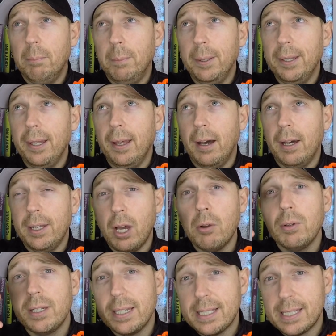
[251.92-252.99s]
but I
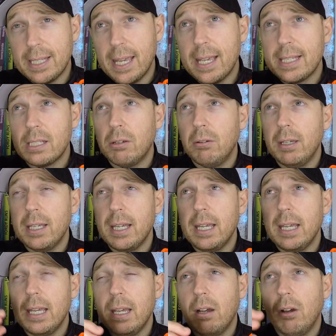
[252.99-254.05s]
know that it's there, so it,
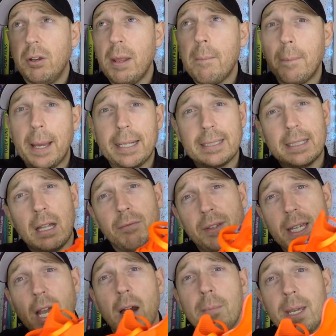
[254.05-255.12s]
on impact, and don't
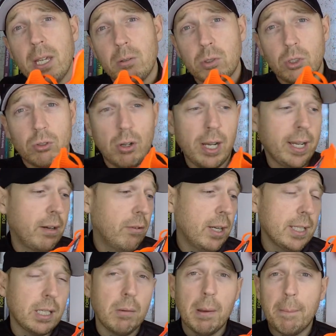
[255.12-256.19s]
forget I'm a heel striker,
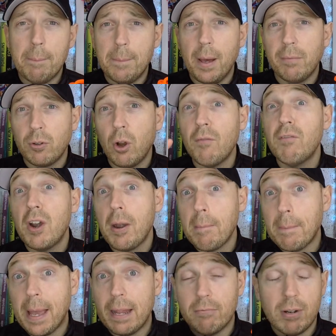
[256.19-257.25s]
right, so I've got a very
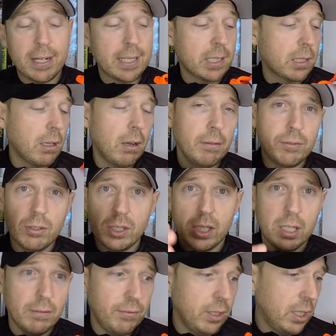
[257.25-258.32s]
bad running style. If you
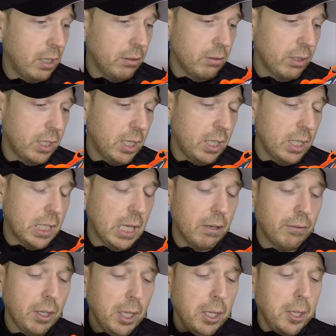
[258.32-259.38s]
see the video you'll see it
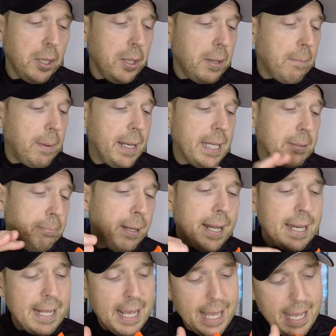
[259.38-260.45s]
yourself, but there's
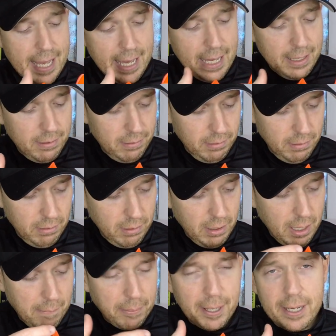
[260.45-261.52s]
plenty here
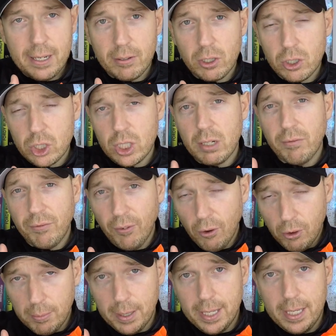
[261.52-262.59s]
and plenty of cushioning
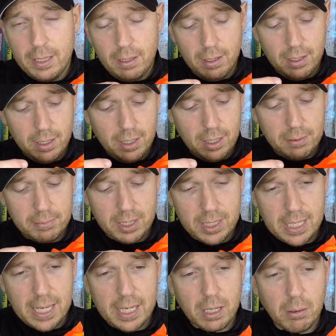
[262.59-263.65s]
for me to
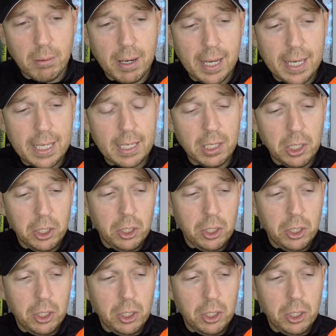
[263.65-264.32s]
take away,